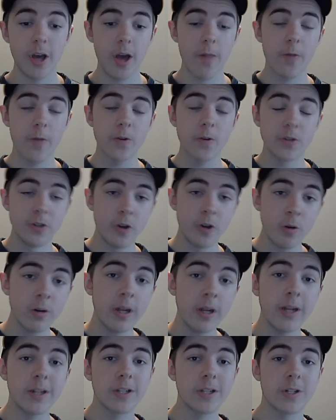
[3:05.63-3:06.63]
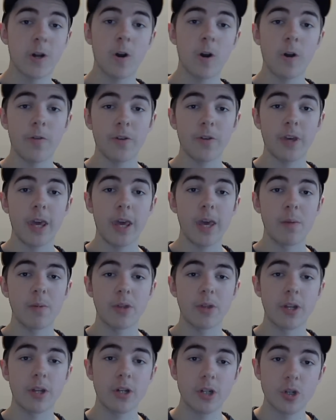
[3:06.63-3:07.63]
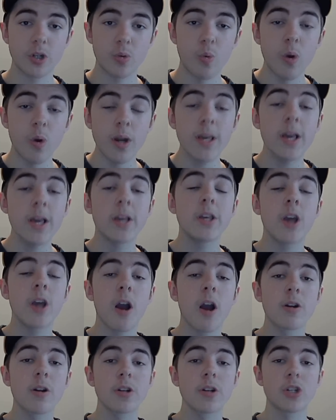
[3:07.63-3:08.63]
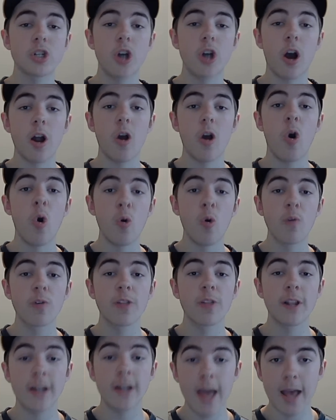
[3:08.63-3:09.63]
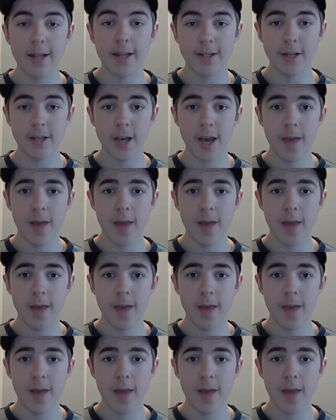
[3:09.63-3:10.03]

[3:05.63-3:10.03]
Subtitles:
There's no need to start off a game with a 20-yard shot over the net.